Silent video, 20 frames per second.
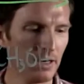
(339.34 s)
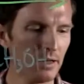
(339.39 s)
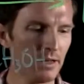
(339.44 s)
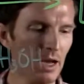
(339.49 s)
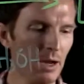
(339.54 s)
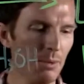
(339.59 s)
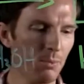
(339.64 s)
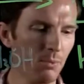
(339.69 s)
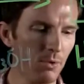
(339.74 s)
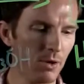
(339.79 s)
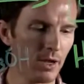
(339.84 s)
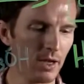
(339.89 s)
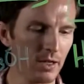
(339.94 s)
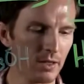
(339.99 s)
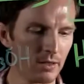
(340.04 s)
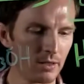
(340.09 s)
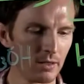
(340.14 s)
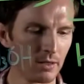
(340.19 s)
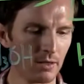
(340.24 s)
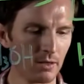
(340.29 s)
we end up
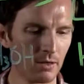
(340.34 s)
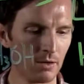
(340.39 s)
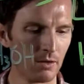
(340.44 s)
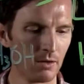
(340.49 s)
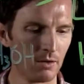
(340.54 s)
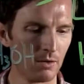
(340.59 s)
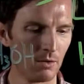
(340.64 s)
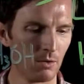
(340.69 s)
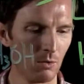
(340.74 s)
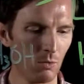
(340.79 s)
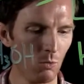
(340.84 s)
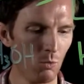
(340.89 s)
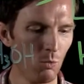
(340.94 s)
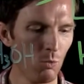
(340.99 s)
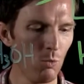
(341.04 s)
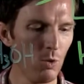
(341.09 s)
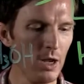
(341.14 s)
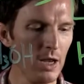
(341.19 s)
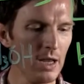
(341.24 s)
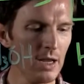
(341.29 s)
with
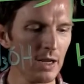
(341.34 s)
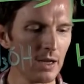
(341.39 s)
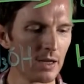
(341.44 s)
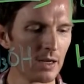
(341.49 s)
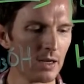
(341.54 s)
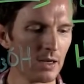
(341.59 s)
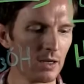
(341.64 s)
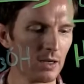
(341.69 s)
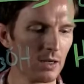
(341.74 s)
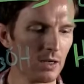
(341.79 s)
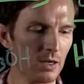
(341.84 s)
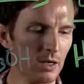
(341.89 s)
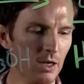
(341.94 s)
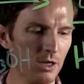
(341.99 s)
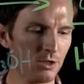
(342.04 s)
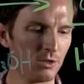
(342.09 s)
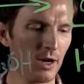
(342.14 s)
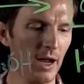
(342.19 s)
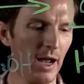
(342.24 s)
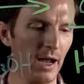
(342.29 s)
weak
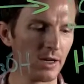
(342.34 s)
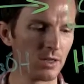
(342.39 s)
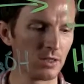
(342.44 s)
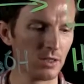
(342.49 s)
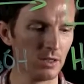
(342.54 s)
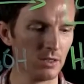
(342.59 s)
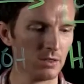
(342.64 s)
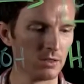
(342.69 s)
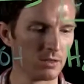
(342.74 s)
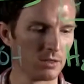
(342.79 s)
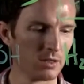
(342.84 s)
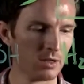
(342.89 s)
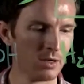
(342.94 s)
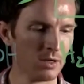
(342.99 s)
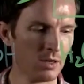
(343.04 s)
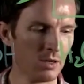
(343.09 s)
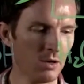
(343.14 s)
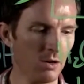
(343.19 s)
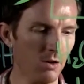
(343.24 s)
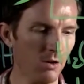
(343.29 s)

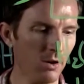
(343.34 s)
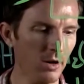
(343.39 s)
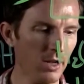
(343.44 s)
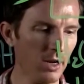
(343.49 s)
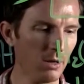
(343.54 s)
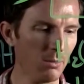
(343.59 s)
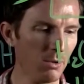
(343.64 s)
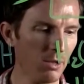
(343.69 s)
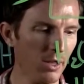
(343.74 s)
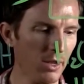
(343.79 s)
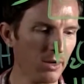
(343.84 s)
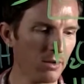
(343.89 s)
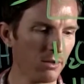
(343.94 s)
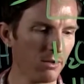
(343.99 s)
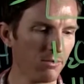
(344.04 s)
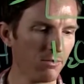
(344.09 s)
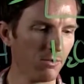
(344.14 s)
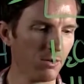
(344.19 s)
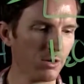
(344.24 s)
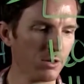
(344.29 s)
attractions or
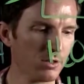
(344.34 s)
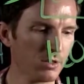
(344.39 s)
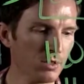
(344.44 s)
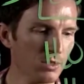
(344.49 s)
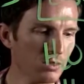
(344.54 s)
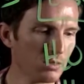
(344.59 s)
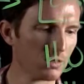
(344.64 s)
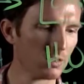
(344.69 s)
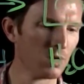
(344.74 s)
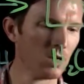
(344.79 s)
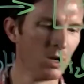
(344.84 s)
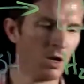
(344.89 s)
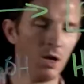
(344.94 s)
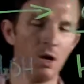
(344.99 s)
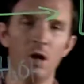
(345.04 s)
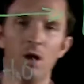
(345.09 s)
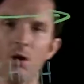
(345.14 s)
intermolecular forces,